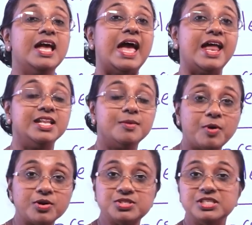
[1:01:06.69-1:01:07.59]
and the
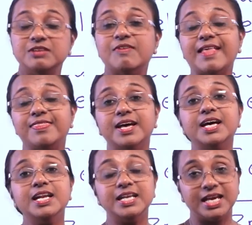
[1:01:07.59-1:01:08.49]
positive and
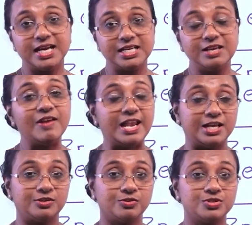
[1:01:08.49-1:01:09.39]
the negative
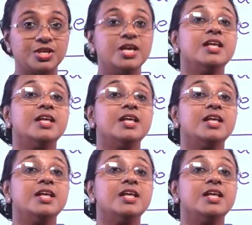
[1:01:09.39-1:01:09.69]
electrodes.